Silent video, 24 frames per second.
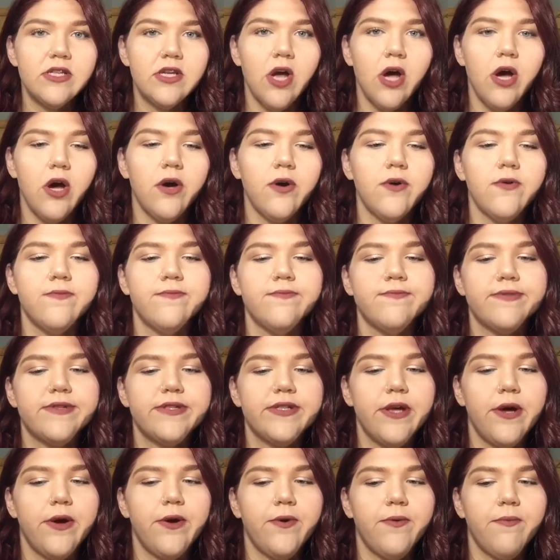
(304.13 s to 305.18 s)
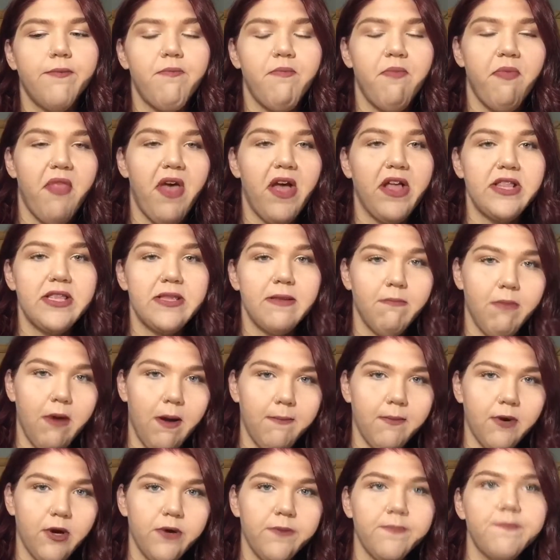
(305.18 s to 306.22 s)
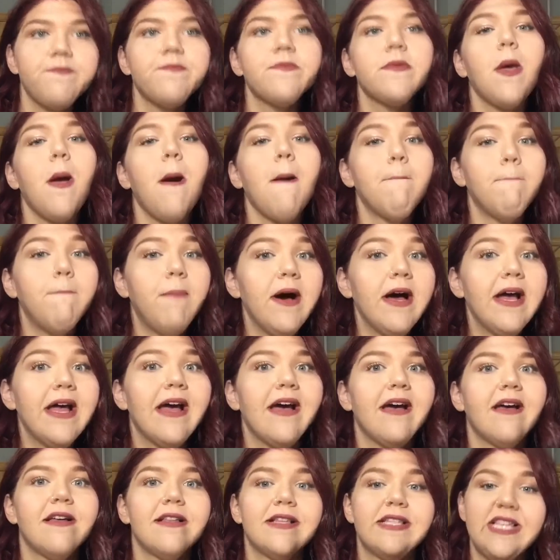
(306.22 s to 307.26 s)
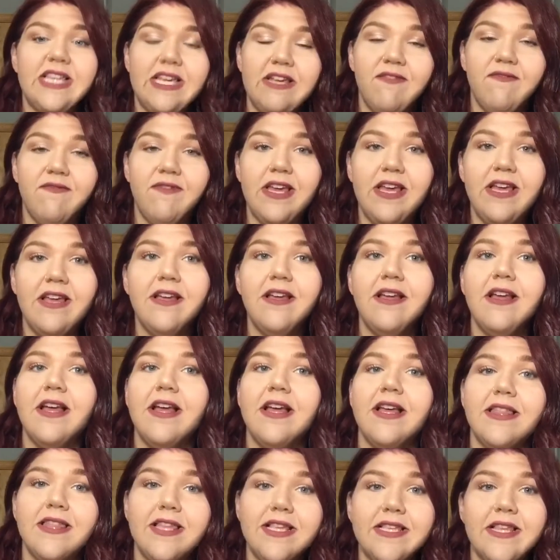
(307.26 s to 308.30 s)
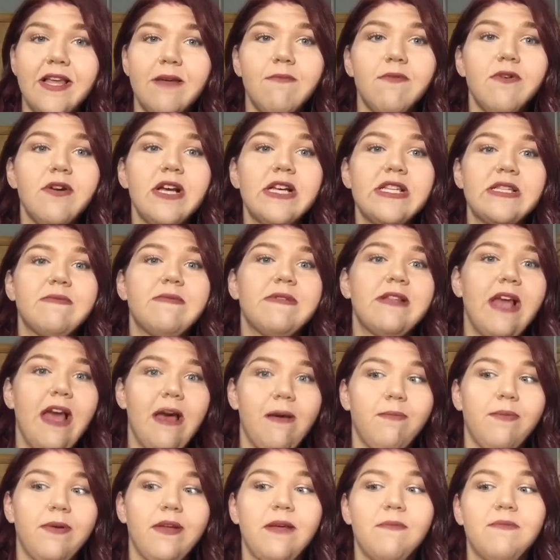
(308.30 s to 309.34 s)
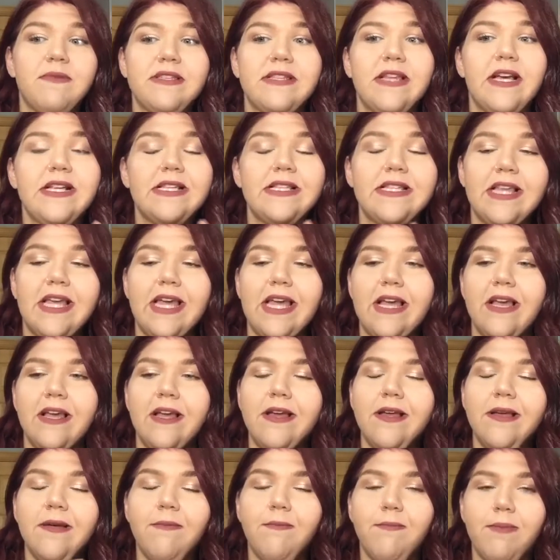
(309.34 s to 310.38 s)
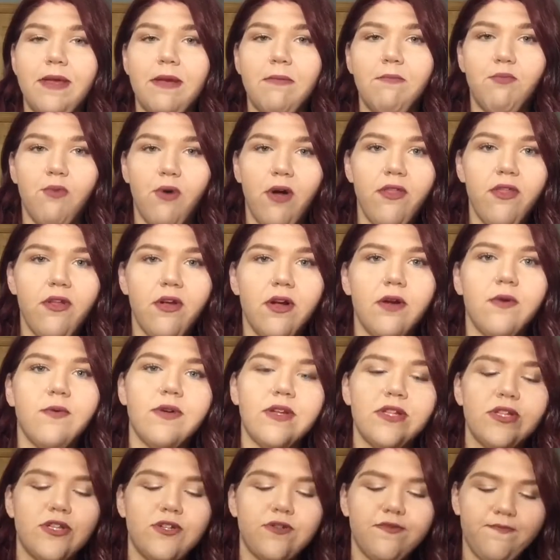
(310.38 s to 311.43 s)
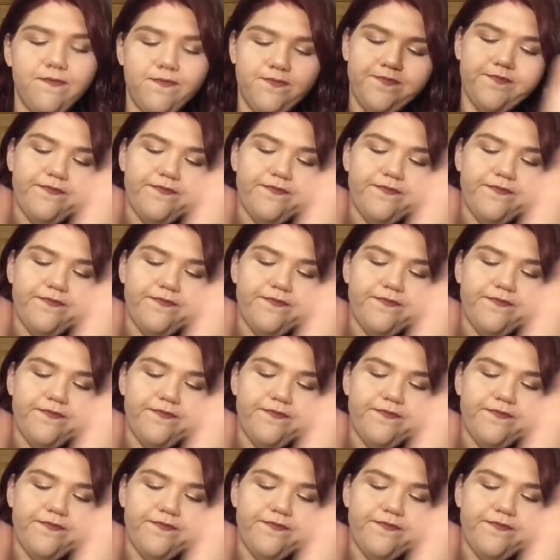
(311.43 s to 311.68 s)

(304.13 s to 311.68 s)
go. So that's a bummer. But T V this summer has been epic. Besides like Big Brother, which